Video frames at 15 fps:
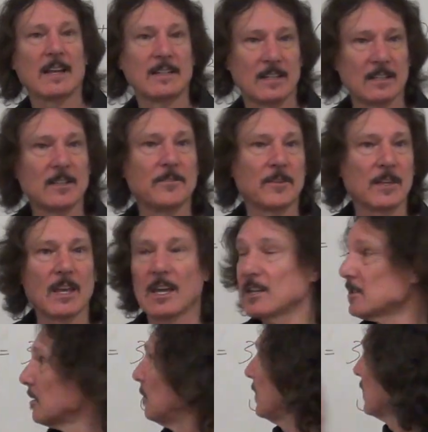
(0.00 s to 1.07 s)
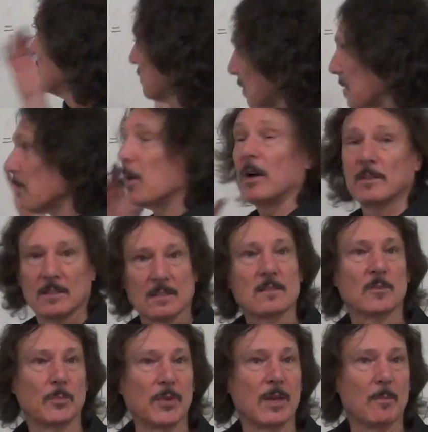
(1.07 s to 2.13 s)
identification because we want this
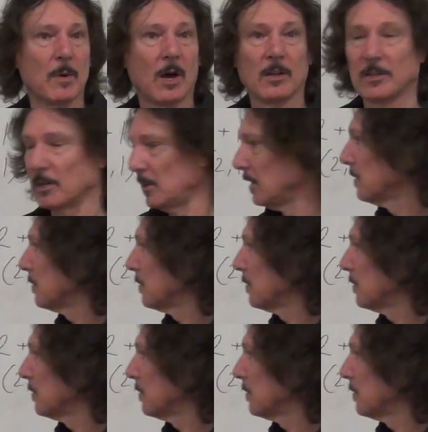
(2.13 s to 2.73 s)
to be a monoid,